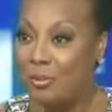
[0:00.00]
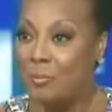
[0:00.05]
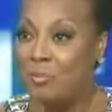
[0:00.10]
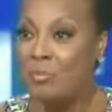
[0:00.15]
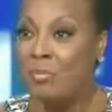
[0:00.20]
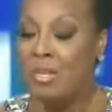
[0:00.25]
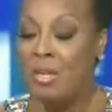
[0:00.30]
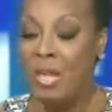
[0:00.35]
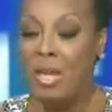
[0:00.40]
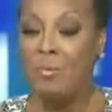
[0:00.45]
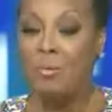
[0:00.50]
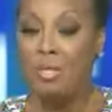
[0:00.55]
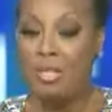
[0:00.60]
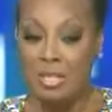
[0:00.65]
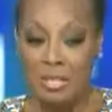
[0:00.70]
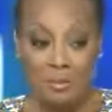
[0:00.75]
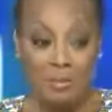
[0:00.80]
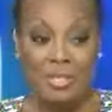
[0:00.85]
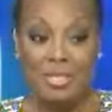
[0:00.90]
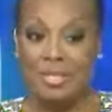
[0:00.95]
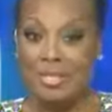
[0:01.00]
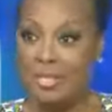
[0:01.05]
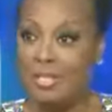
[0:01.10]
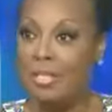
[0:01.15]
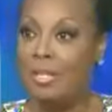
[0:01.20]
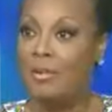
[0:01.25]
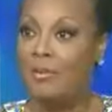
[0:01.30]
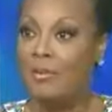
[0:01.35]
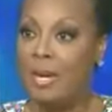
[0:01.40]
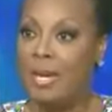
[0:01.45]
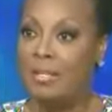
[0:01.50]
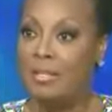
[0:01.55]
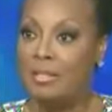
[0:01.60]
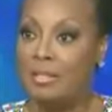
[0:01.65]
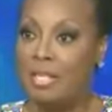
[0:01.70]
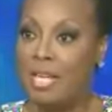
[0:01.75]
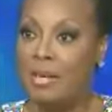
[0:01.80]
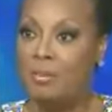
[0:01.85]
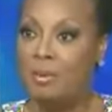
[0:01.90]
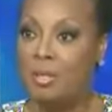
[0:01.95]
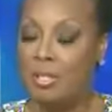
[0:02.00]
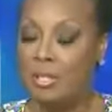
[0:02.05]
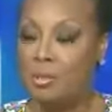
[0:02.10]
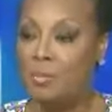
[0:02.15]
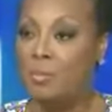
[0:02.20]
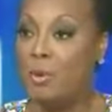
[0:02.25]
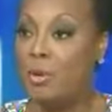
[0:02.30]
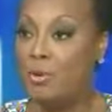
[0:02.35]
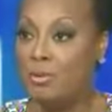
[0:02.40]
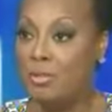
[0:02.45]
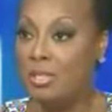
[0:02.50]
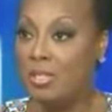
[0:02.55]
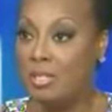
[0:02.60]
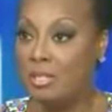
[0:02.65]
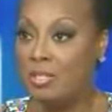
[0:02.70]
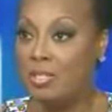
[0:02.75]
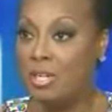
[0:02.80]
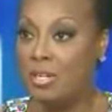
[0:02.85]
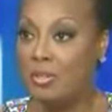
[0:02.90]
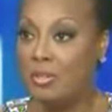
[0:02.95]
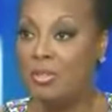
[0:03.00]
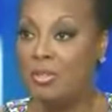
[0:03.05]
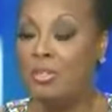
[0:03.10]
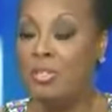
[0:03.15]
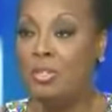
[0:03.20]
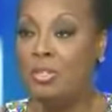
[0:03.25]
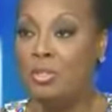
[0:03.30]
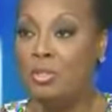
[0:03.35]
Right. And we need to be sitting around the table exposing each other